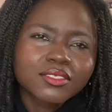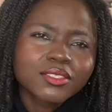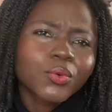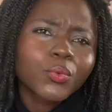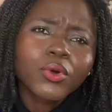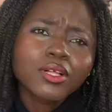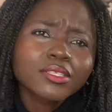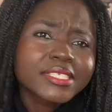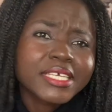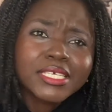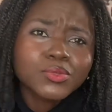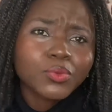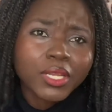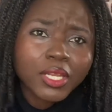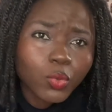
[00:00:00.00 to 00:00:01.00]
the world
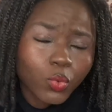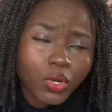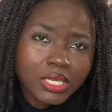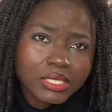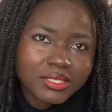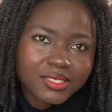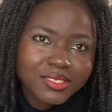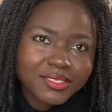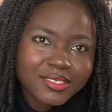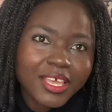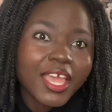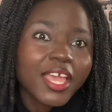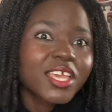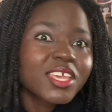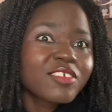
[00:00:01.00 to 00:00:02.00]
takes what it wants.
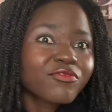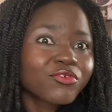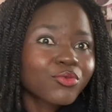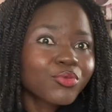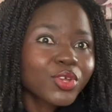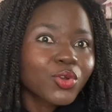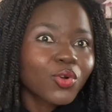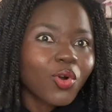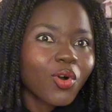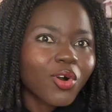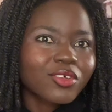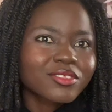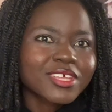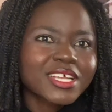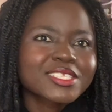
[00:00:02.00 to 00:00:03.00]
If you
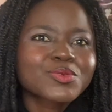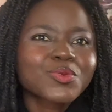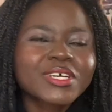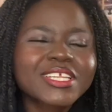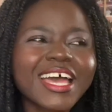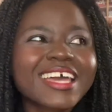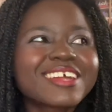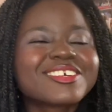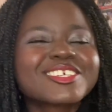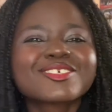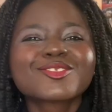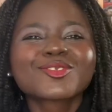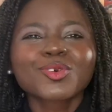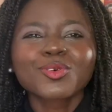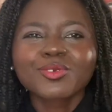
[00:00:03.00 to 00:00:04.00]
recall, that's what Iris
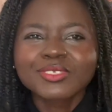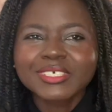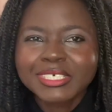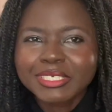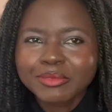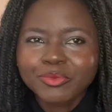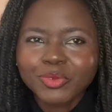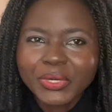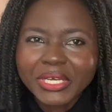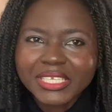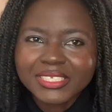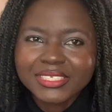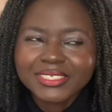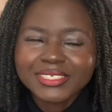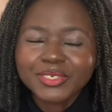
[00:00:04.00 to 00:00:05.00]
told him
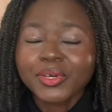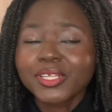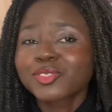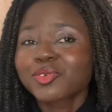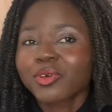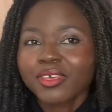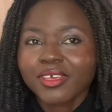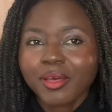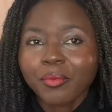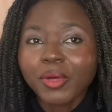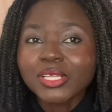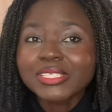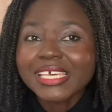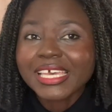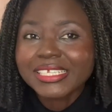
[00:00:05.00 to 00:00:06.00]
when they were talking
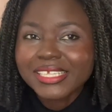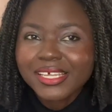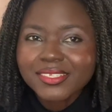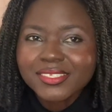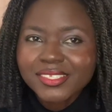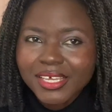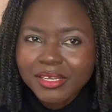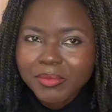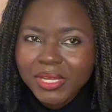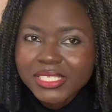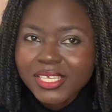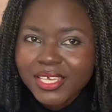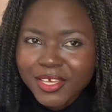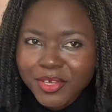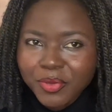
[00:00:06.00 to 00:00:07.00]
about her dead son,
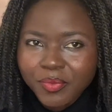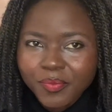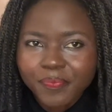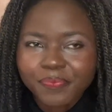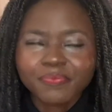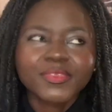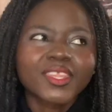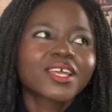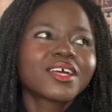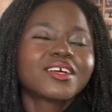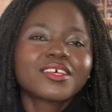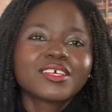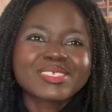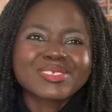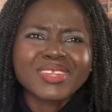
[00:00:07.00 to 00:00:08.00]
Mateo.
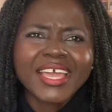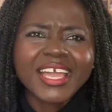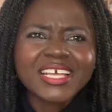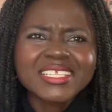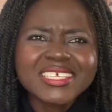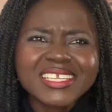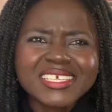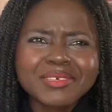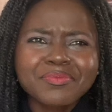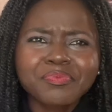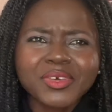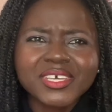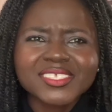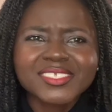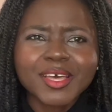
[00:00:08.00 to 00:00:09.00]
So, like I said, he
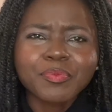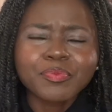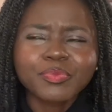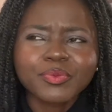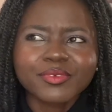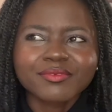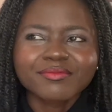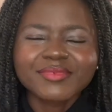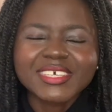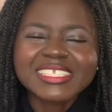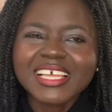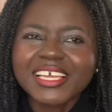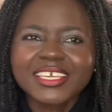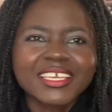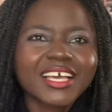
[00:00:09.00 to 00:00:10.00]
picks up, it's
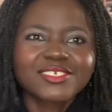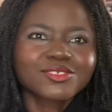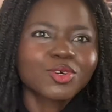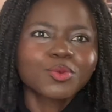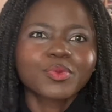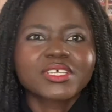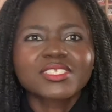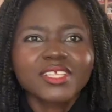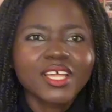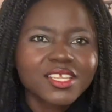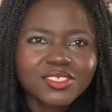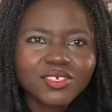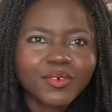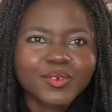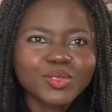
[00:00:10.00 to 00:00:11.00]
like he has no
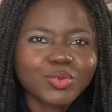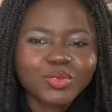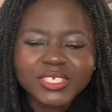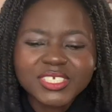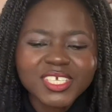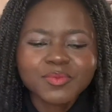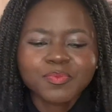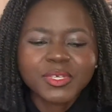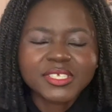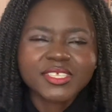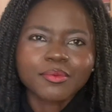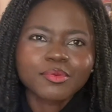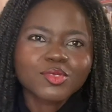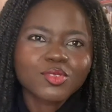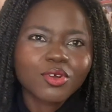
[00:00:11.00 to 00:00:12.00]
personality of his own. He just picks
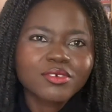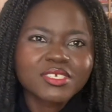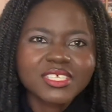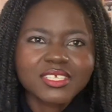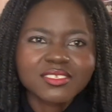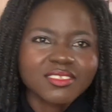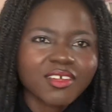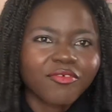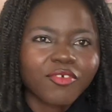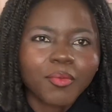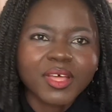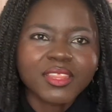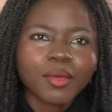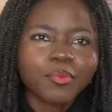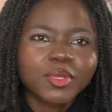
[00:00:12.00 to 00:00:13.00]
up stories and stuff from
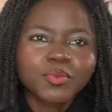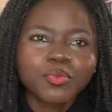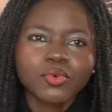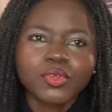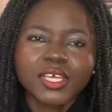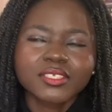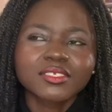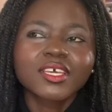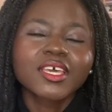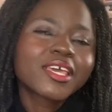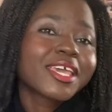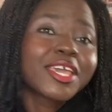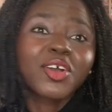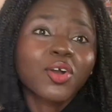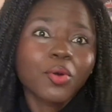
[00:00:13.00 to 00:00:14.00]
other people and
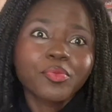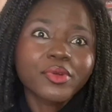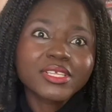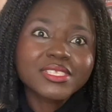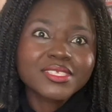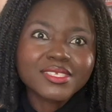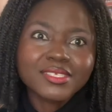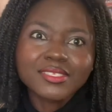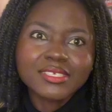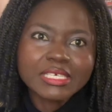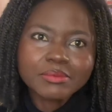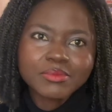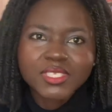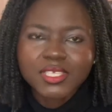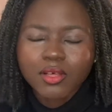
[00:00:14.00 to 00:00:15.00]
incorporates it into
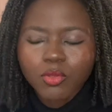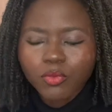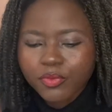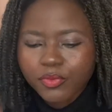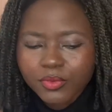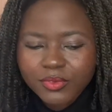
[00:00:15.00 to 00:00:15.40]
himself.